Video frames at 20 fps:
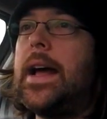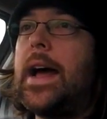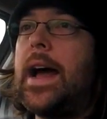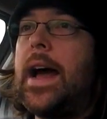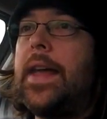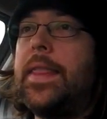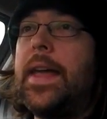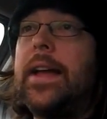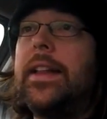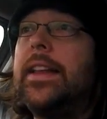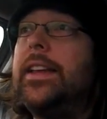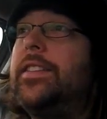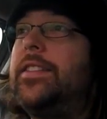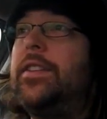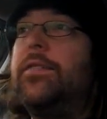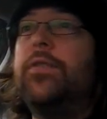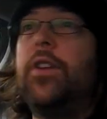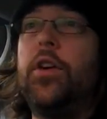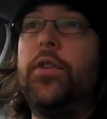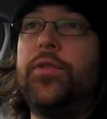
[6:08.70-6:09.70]
And that list
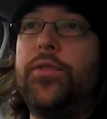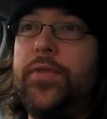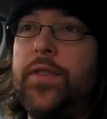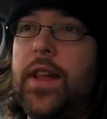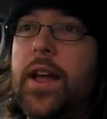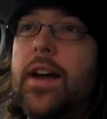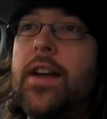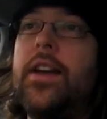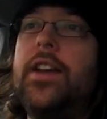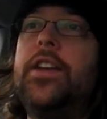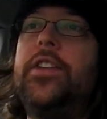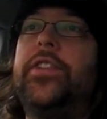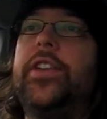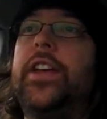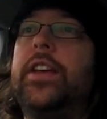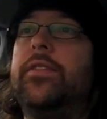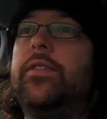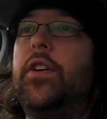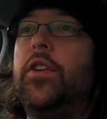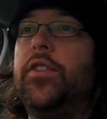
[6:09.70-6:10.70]
involves flyers,
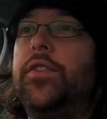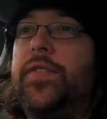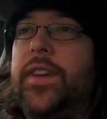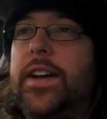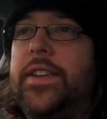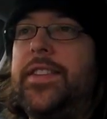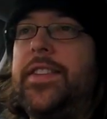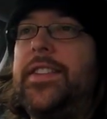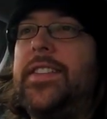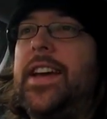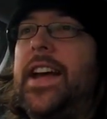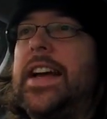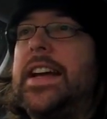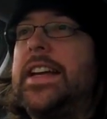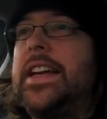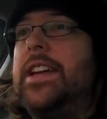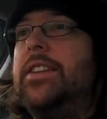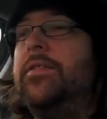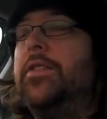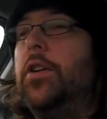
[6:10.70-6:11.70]
it involves fast
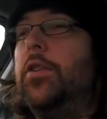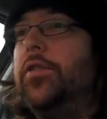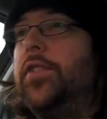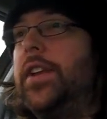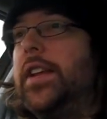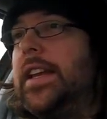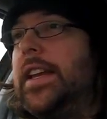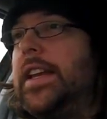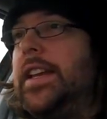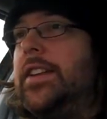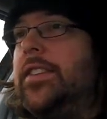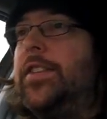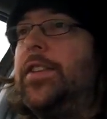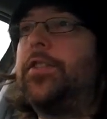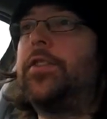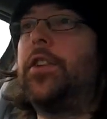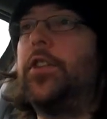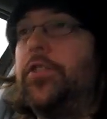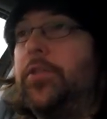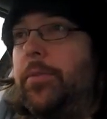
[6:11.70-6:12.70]
attack, it involves elites,
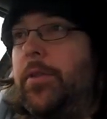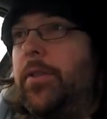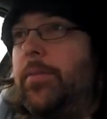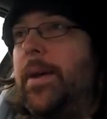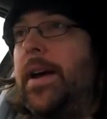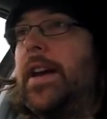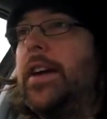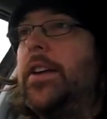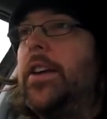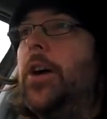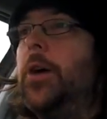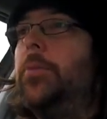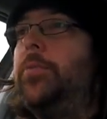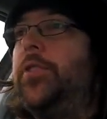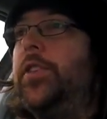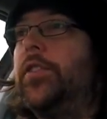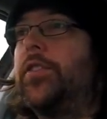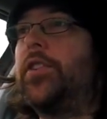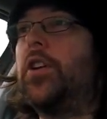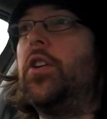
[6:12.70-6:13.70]
it's got some of the mega
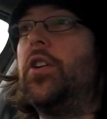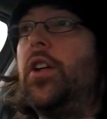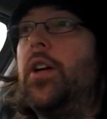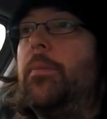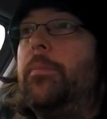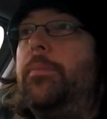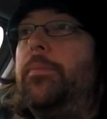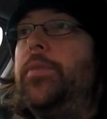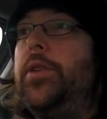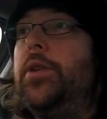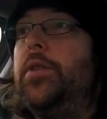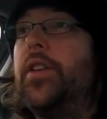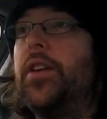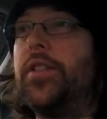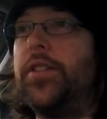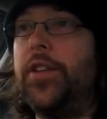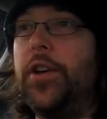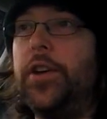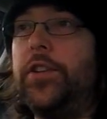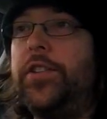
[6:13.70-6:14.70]
knobs, it's got a unit
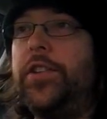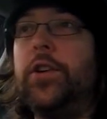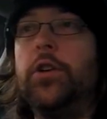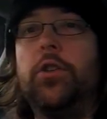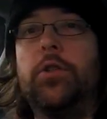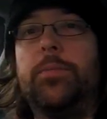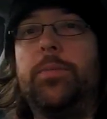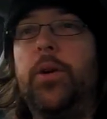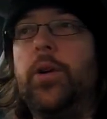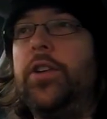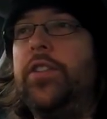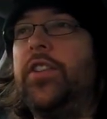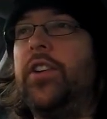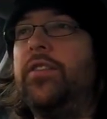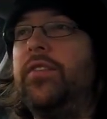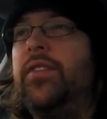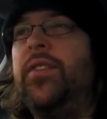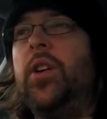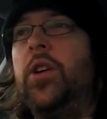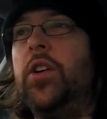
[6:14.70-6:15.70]
30 orc boys
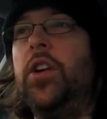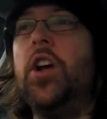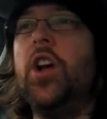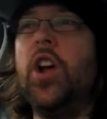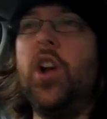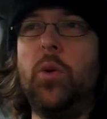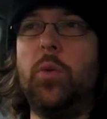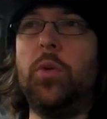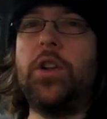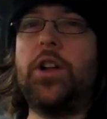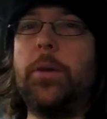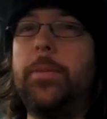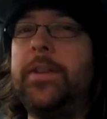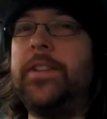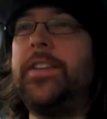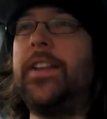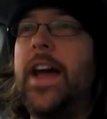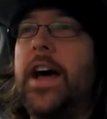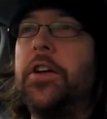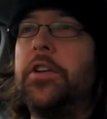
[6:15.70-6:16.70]
on foot. We'll come
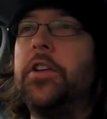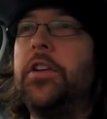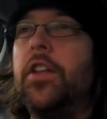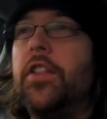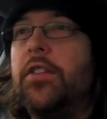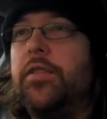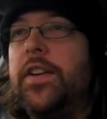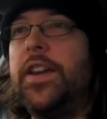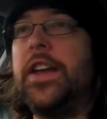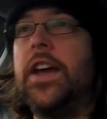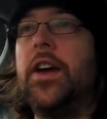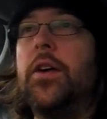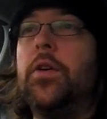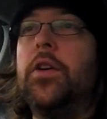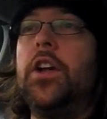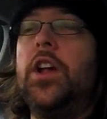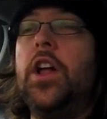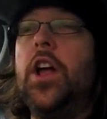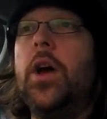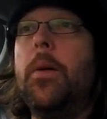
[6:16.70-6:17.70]
into that on another video.
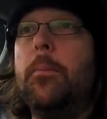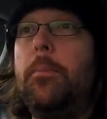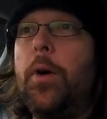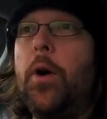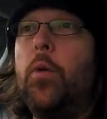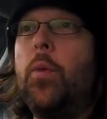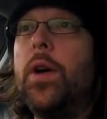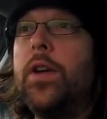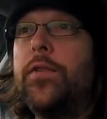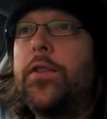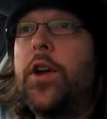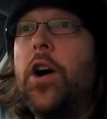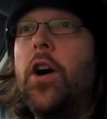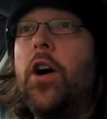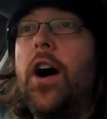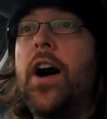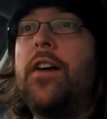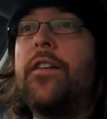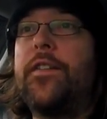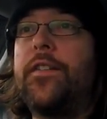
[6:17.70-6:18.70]
But we've
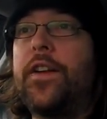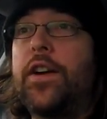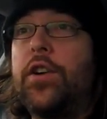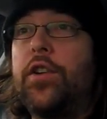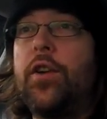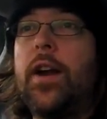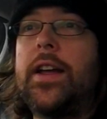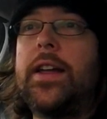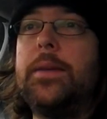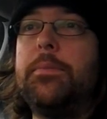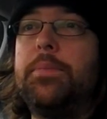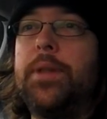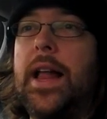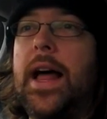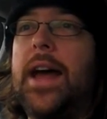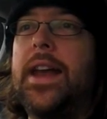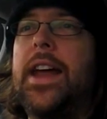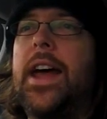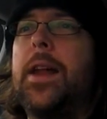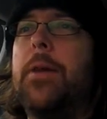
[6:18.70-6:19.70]
got a cracking
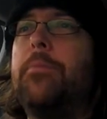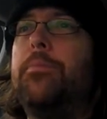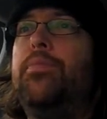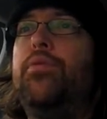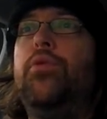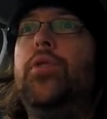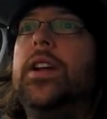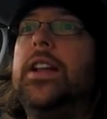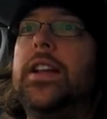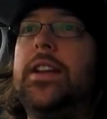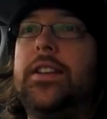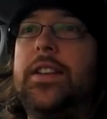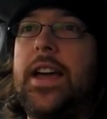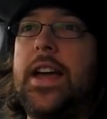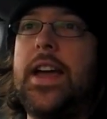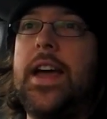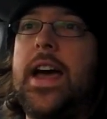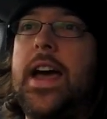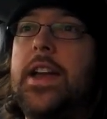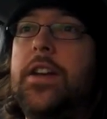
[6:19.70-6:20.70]
plan and a brilliant
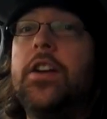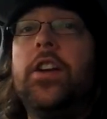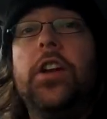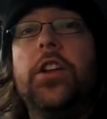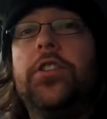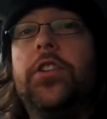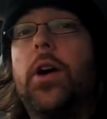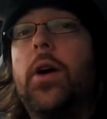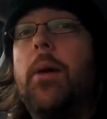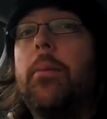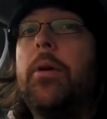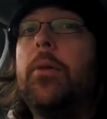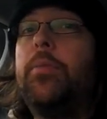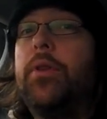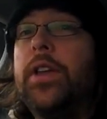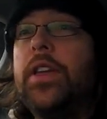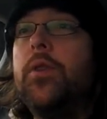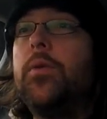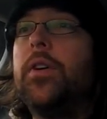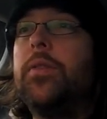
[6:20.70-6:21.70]
day ahead. So I'm going to
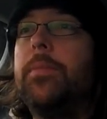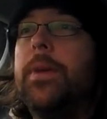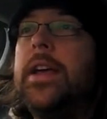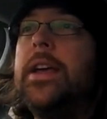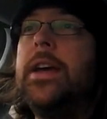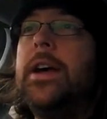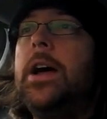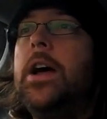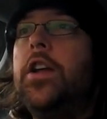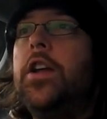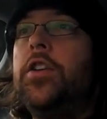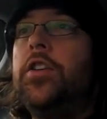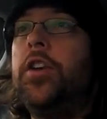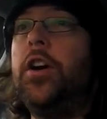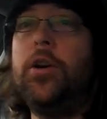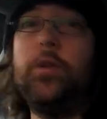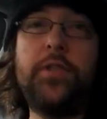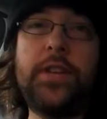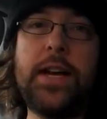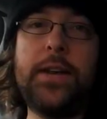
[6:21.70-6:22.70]
bring you with me.
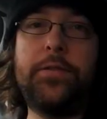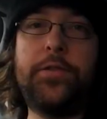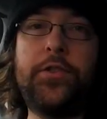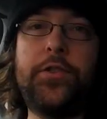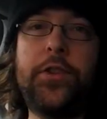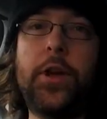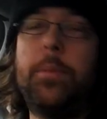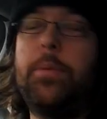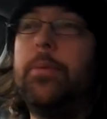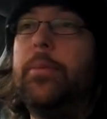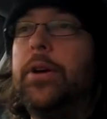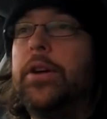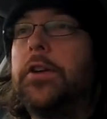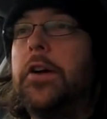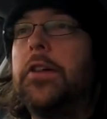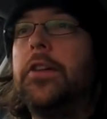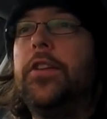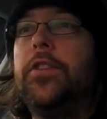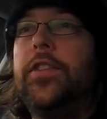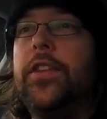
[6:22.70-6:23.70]
No daft stop at
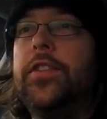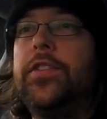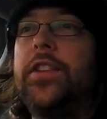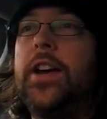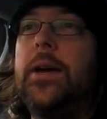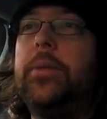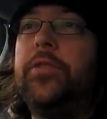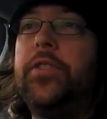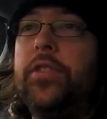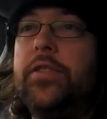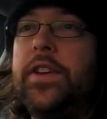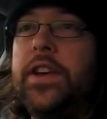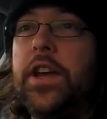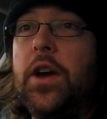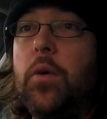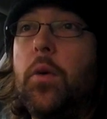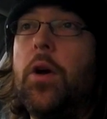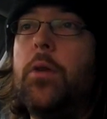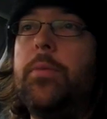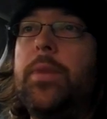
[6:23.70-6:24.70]
McDonald's this time, so the
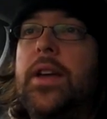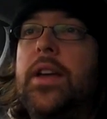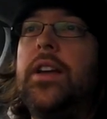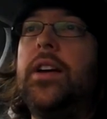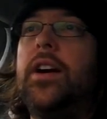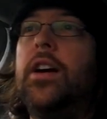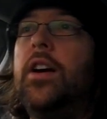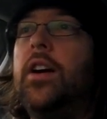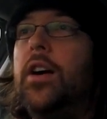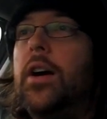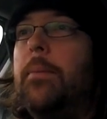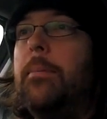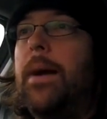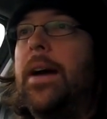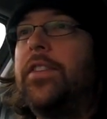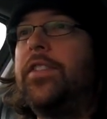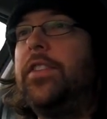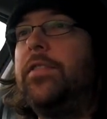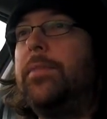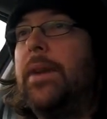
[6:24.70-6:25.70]
video won't be a
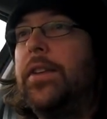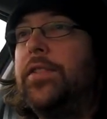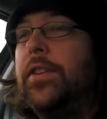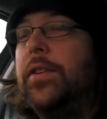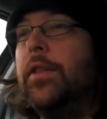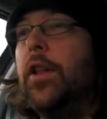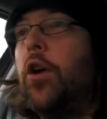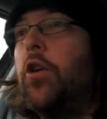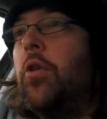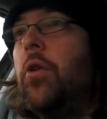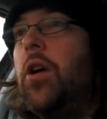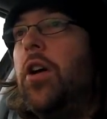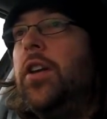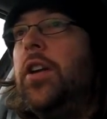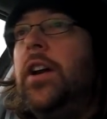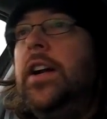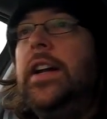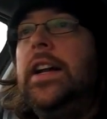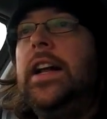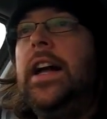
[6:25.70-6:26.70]
massive long one.
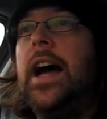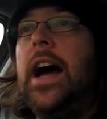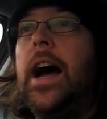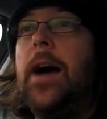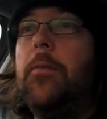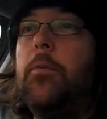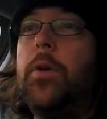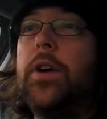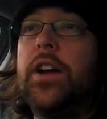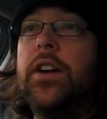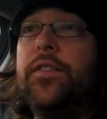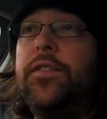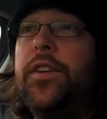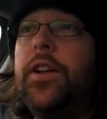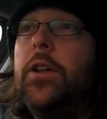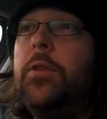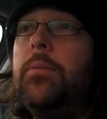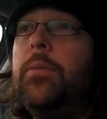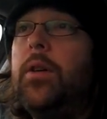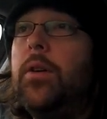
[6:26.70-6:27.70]
We're going to
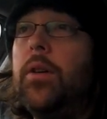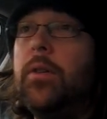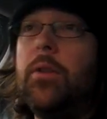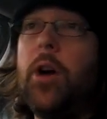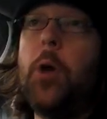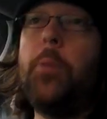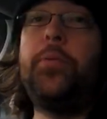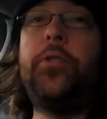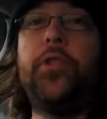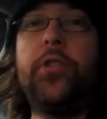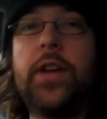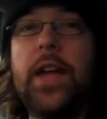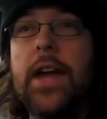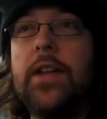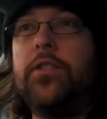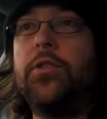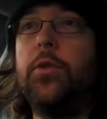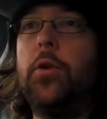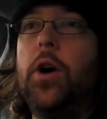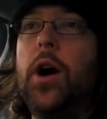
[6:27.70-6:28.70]
film up to get
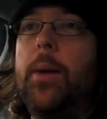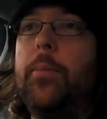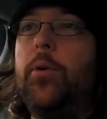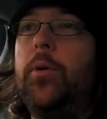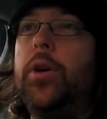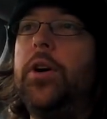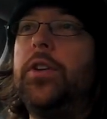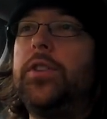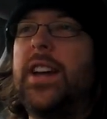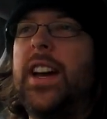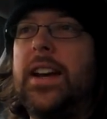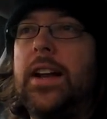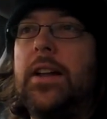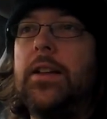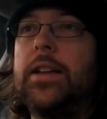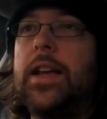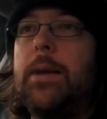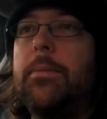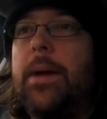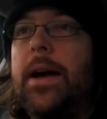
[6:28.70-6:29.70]
into Warhammer World, and
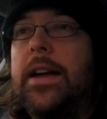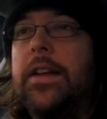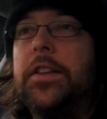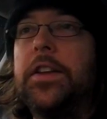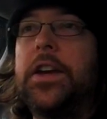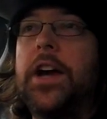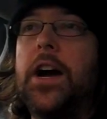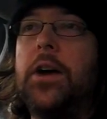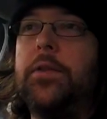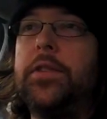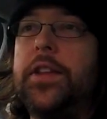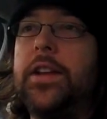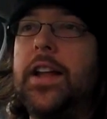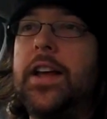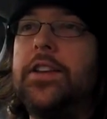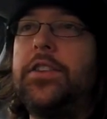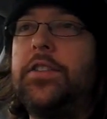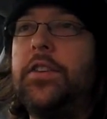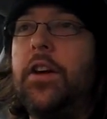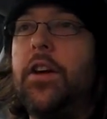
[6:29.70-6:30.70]
I'll get back in the car with you
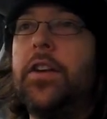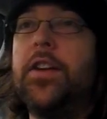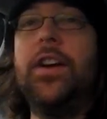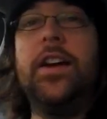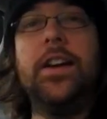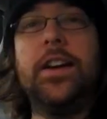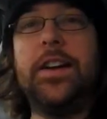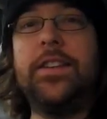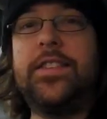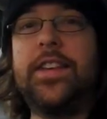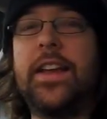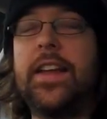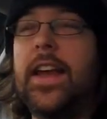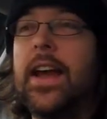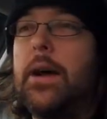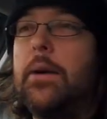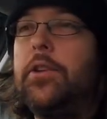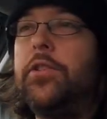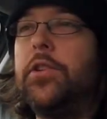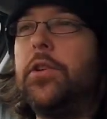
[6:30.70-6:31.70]
later on and tell you
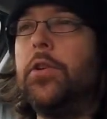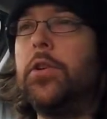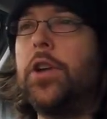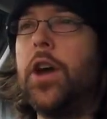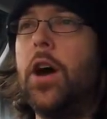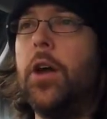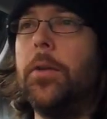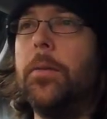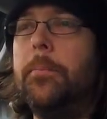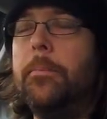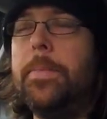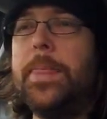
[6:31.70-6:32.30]
how it's all gone.